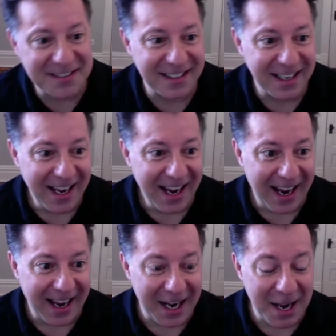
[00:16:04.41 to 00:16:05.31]
And
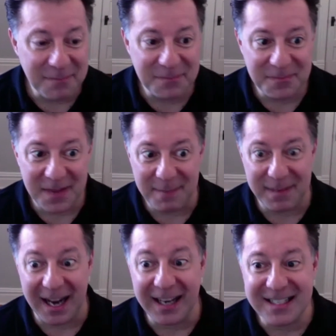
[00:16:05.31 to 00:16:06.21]

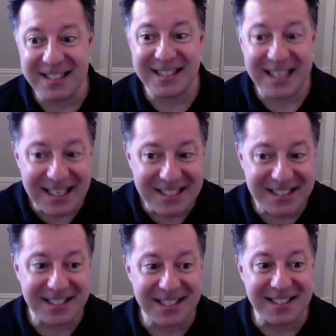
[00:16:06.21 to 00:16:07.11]
I can see his
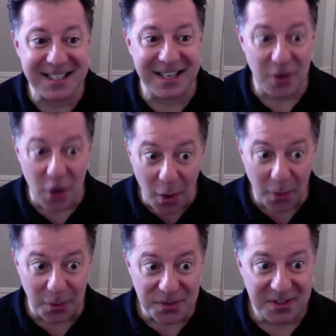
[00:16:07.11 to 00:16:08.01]
assistant
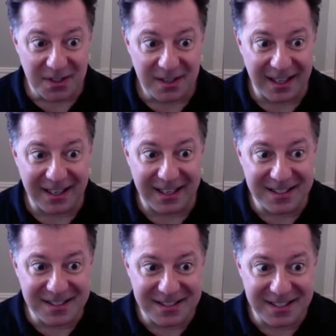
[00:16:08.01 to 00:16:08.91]
knows, like
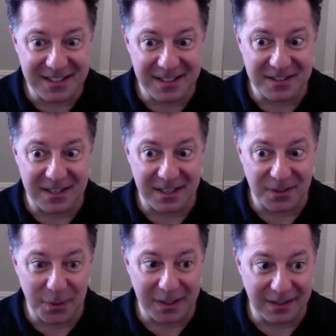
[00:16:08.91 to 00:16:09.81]
his assistant is like
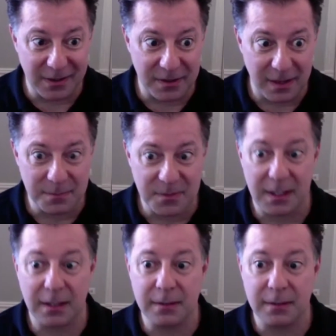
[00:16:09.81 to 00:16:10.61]
twiddling her thumbs, like,